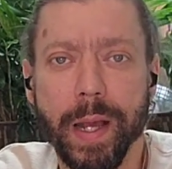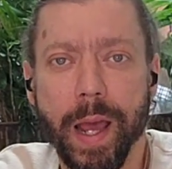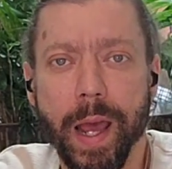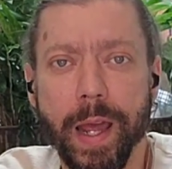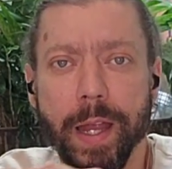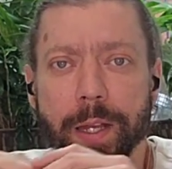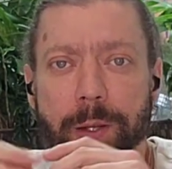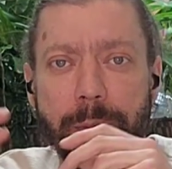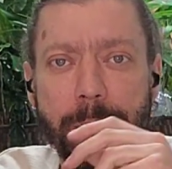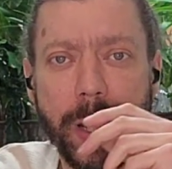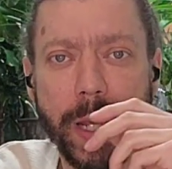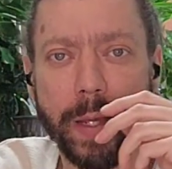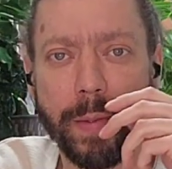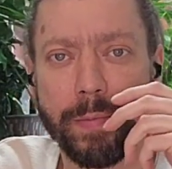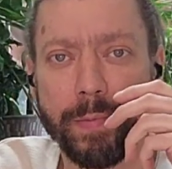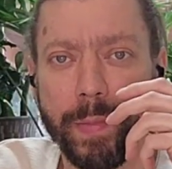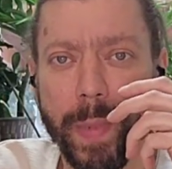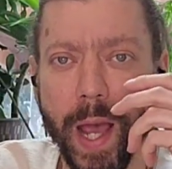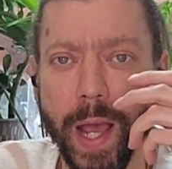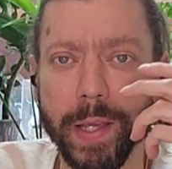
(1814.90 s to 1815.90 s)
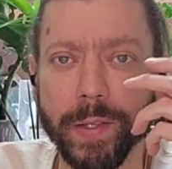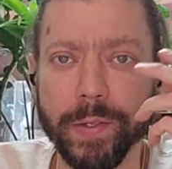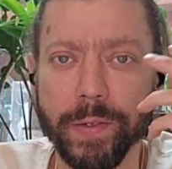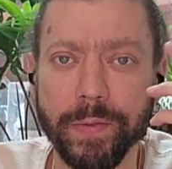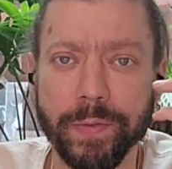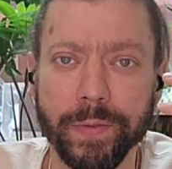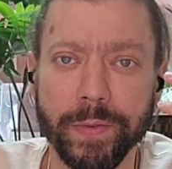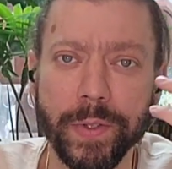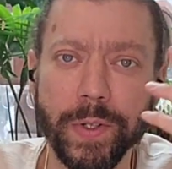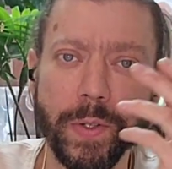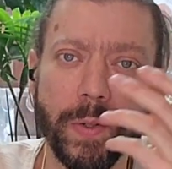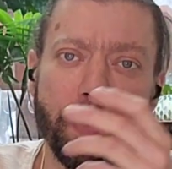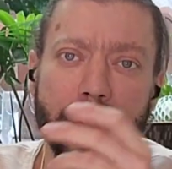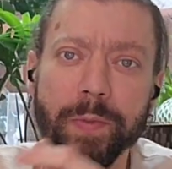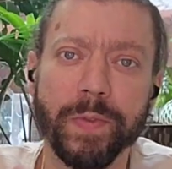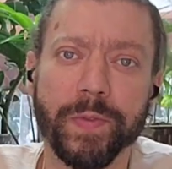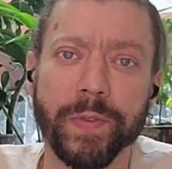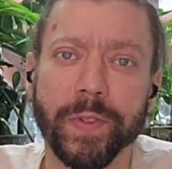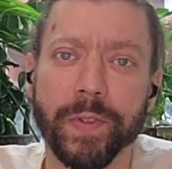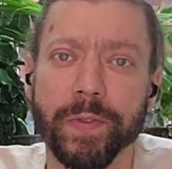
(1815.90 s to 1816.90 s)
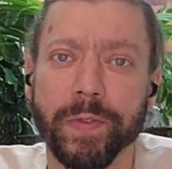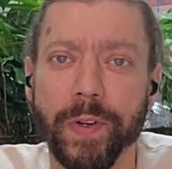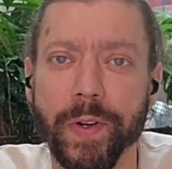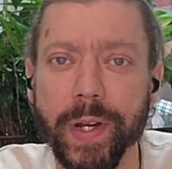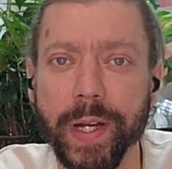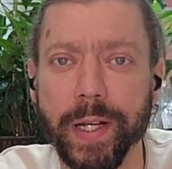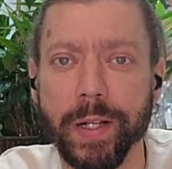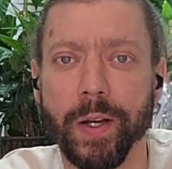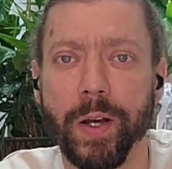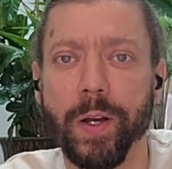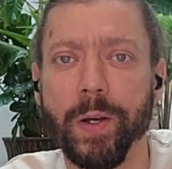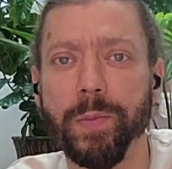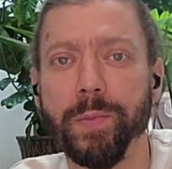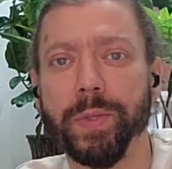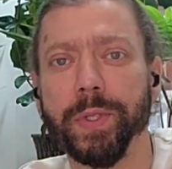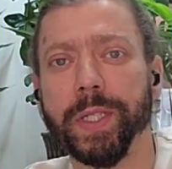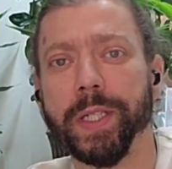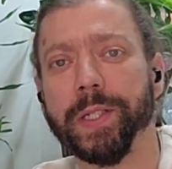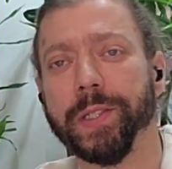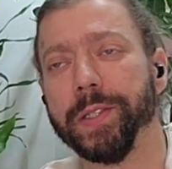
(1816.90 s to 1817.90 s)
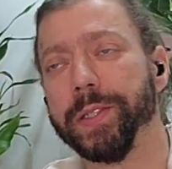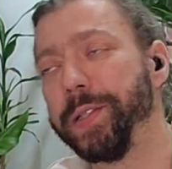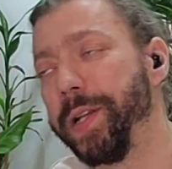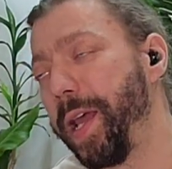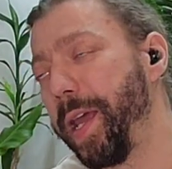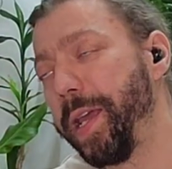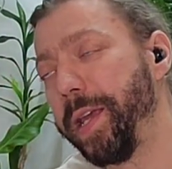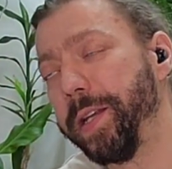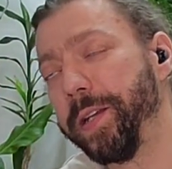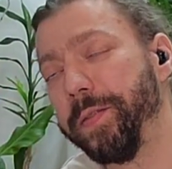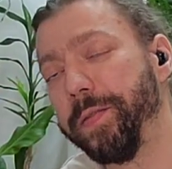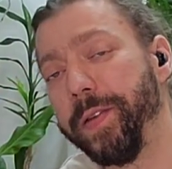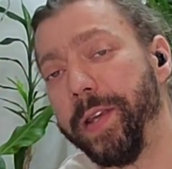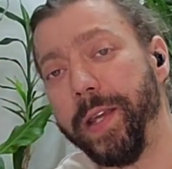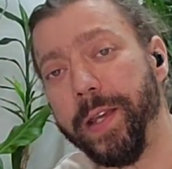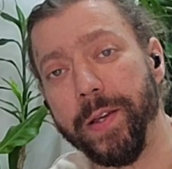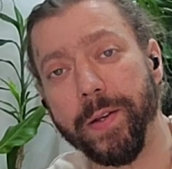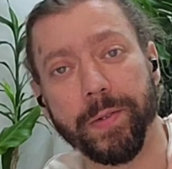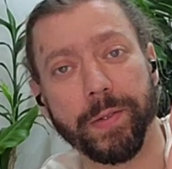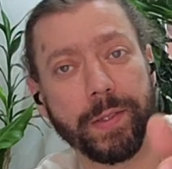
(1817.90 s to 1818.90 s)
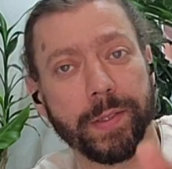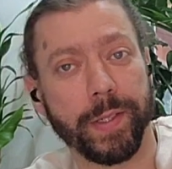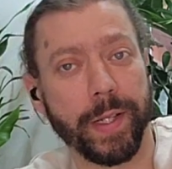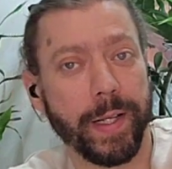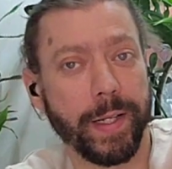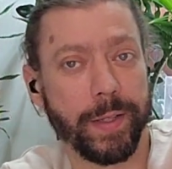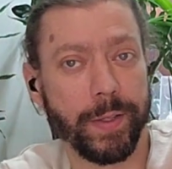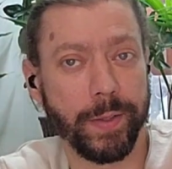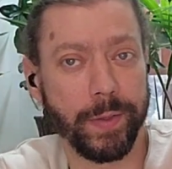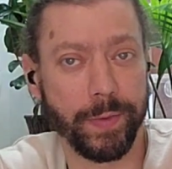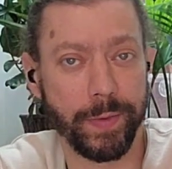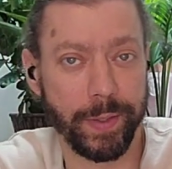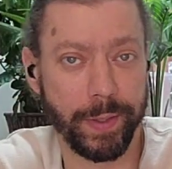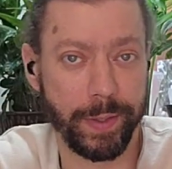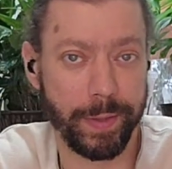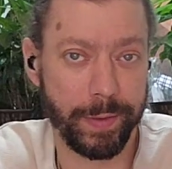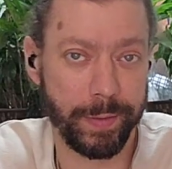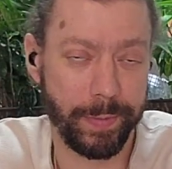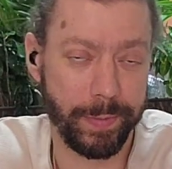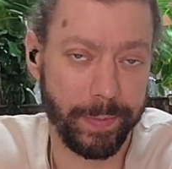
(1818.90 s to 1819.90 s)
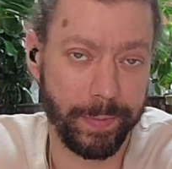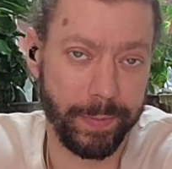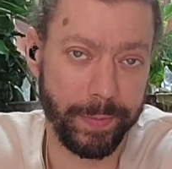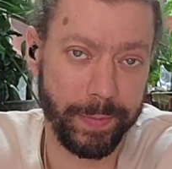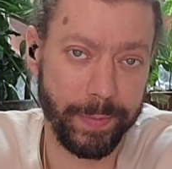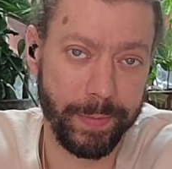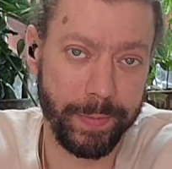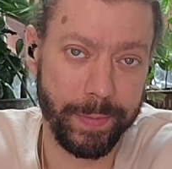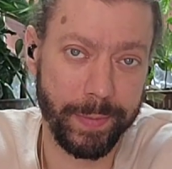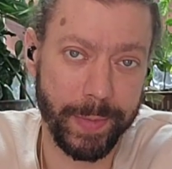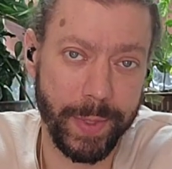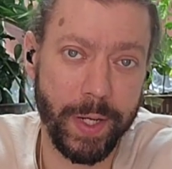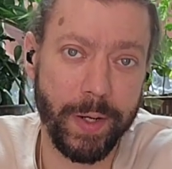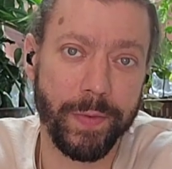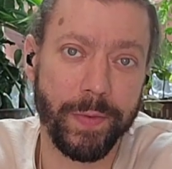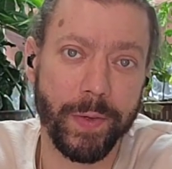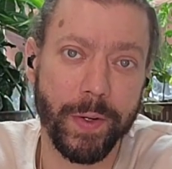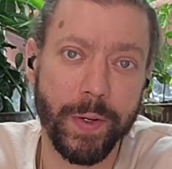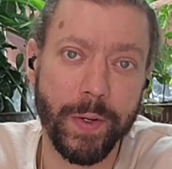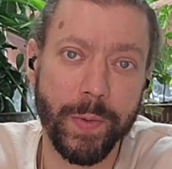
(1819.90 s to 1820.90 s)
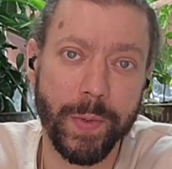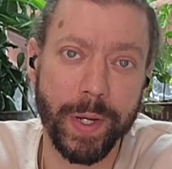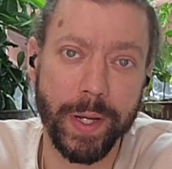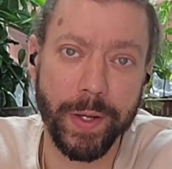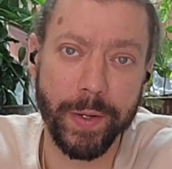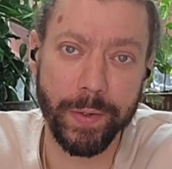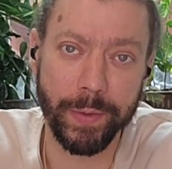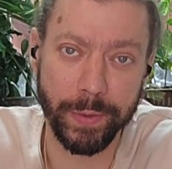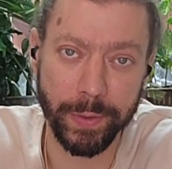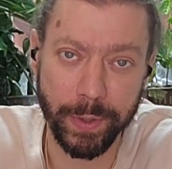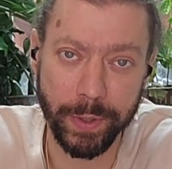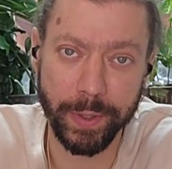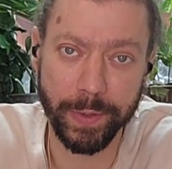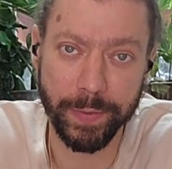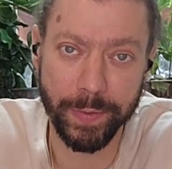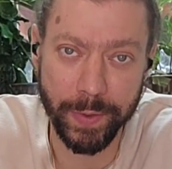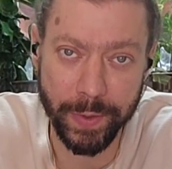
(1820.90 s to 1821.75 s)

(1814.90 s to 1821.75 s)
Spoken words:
and make massive room for a very complex negative ego to take over. Therefore, when you look